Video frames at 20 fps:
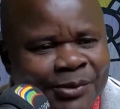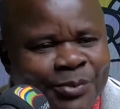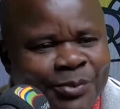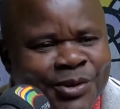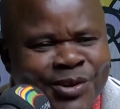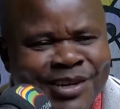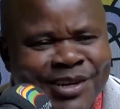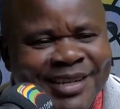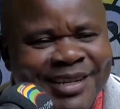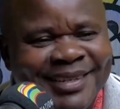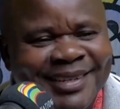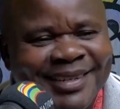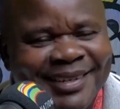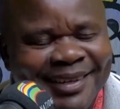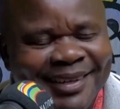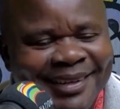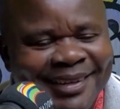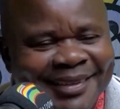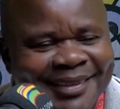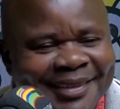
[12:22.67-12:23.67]
To be
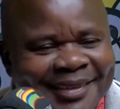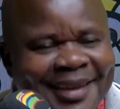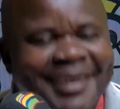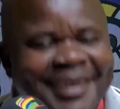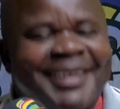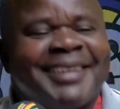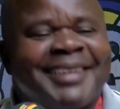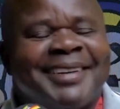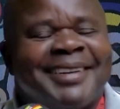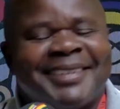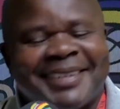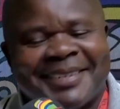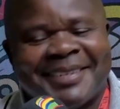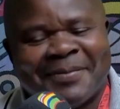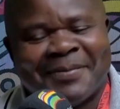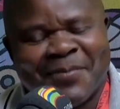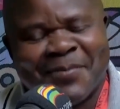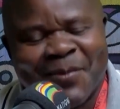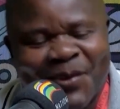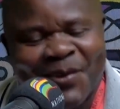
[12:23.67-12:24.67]
honest, it is
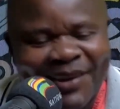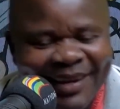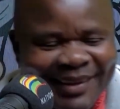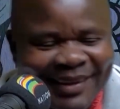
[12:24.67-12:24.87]
small.